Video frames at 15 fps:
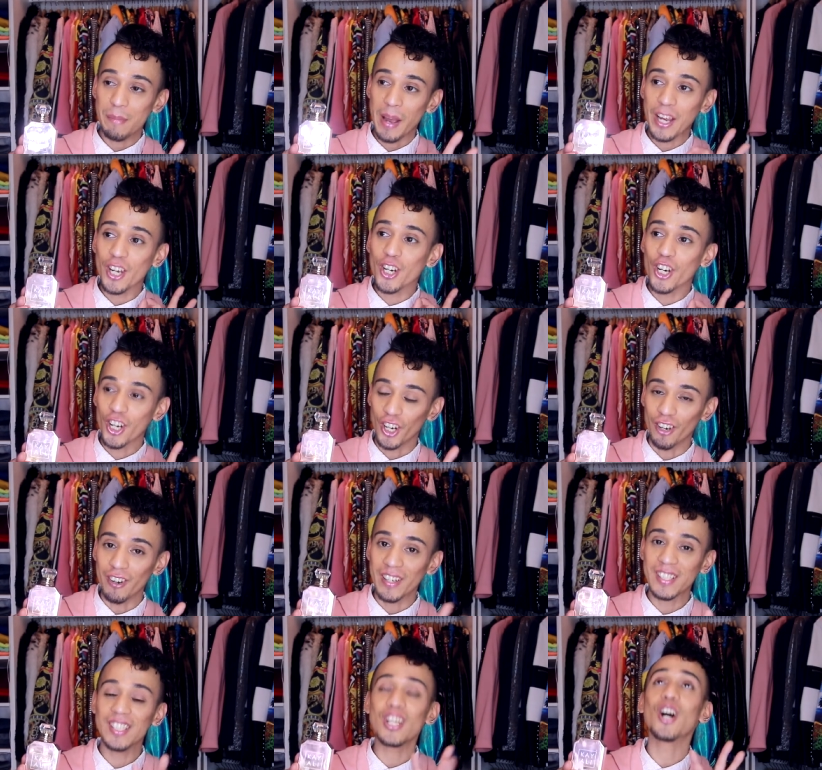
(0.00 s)
my
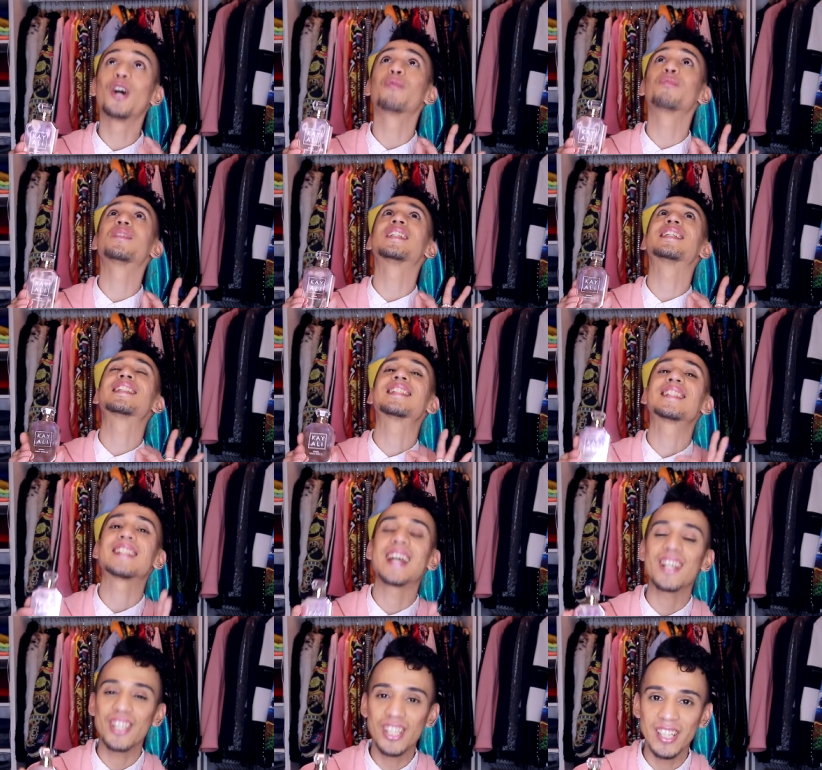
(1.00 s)
current
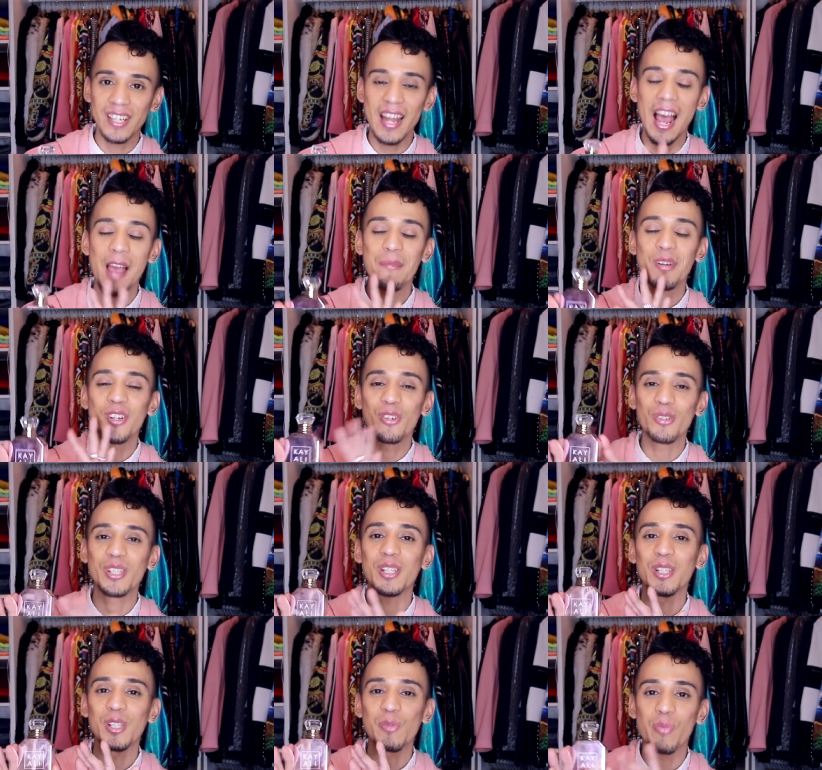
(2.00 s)
obsession. I've been
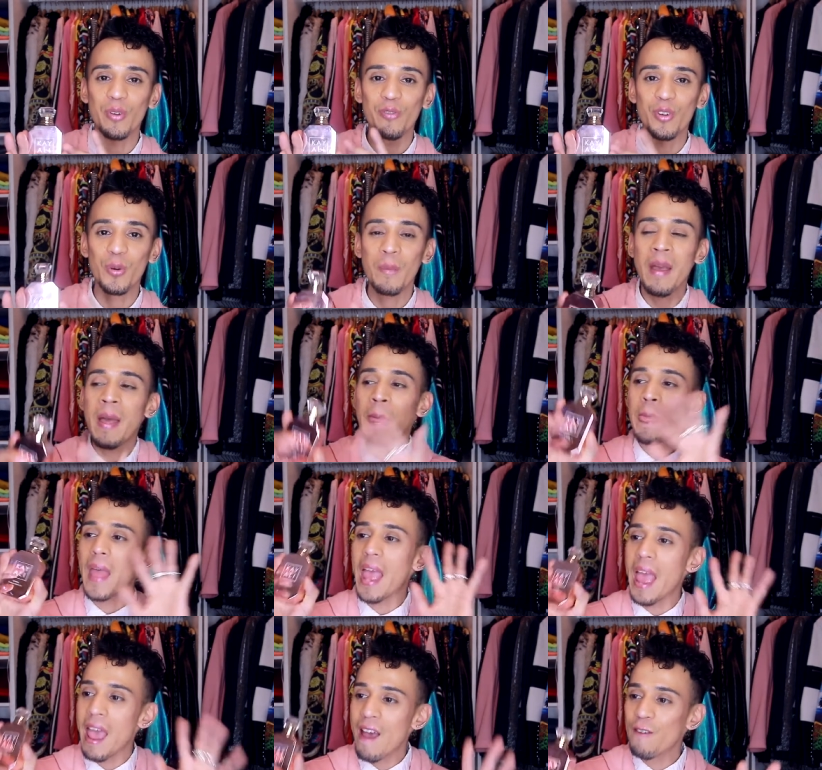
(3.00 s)
using this perfume
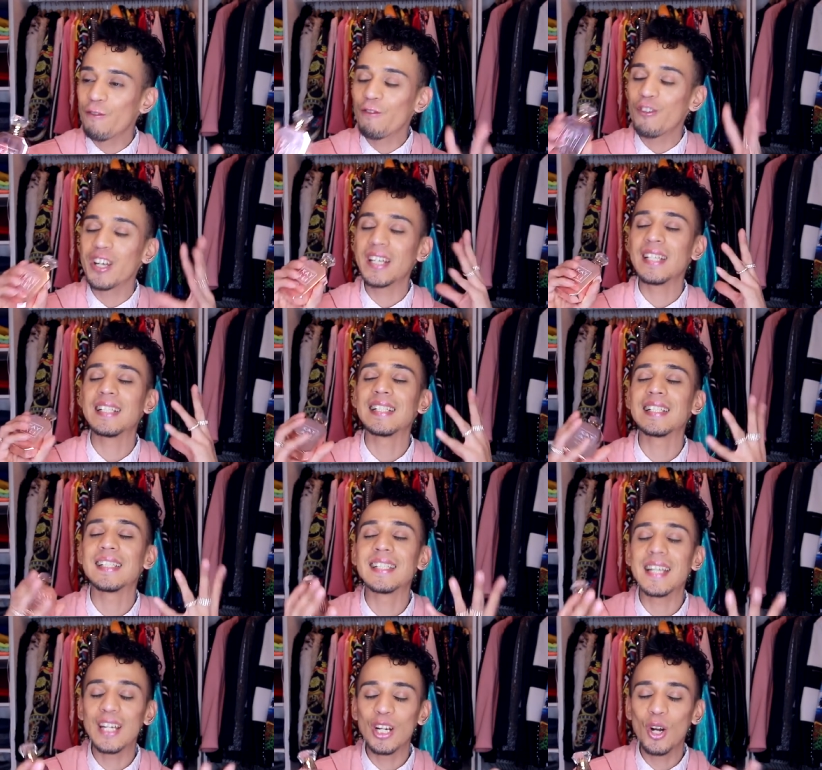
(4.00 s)
every
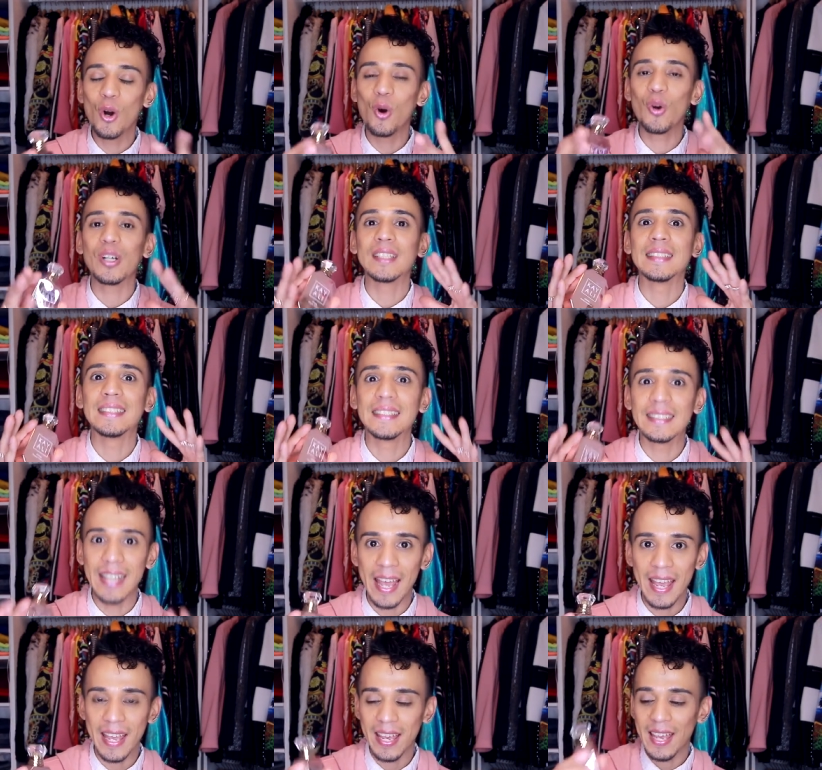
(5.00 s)
single
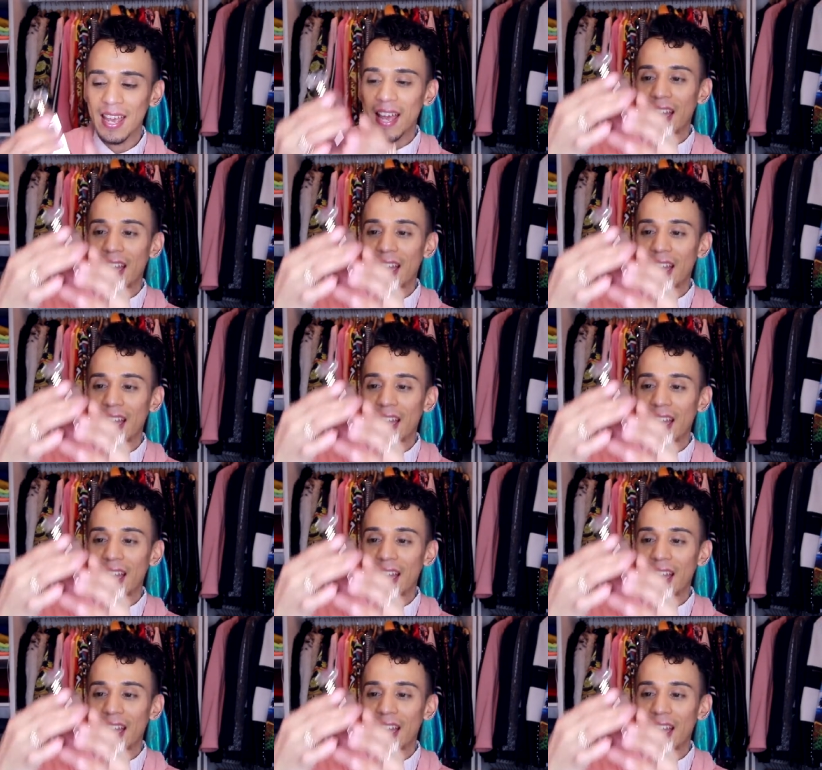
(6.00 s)
day.